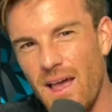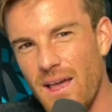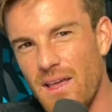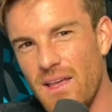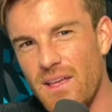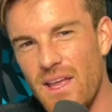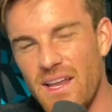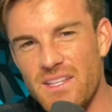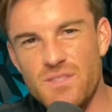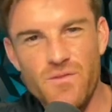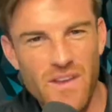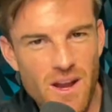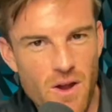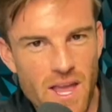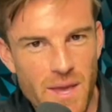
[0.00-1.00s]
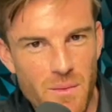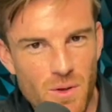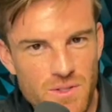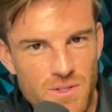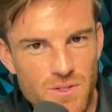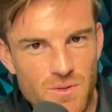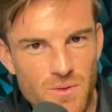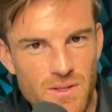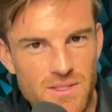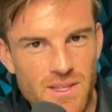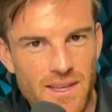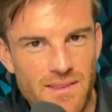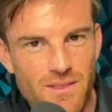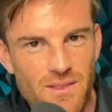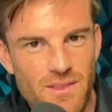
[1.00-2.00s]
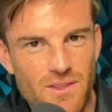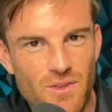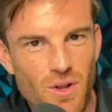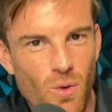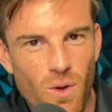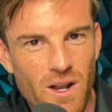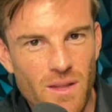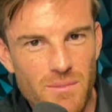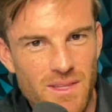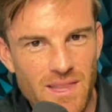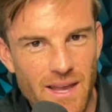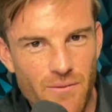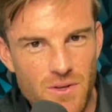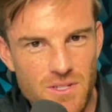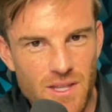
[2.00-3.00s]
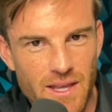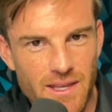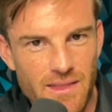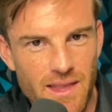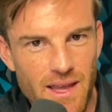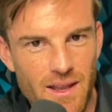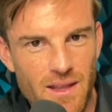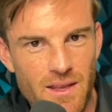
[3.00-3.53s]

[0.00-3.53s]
and it's fair ammo too it's like you don't want to be leveraged like that